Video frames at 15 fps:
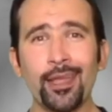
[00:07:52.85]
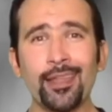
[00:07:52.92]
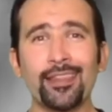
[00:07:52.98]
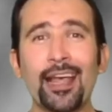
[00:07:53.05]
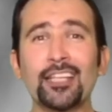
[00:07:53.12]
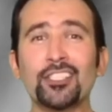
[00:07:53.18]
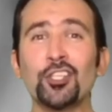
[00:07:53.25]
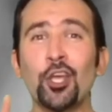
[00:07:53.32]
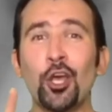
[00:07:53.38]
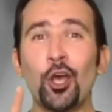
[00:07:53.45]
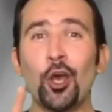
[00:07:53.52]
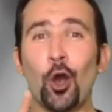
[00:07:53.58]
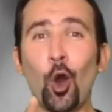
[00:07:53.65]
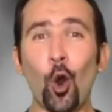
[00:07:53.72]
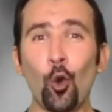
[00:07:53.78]
That's
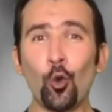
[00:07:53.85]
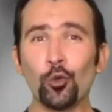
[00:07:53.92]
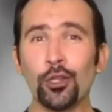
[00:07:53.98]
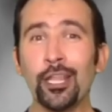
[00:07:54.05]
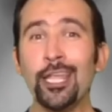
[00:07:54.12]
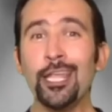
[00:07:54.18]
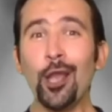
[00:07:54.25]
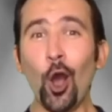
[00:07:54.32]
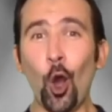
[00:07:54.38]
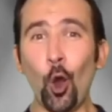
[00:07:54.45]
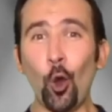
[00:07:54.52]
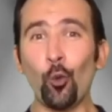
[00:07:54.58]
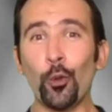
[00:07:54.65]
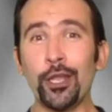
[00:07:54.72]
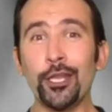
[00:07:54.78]
only
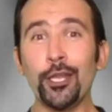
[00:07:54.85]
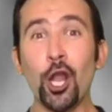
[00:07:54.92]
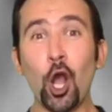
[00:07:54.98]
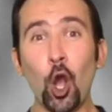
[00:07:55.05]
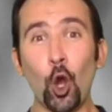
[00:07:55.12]
Owen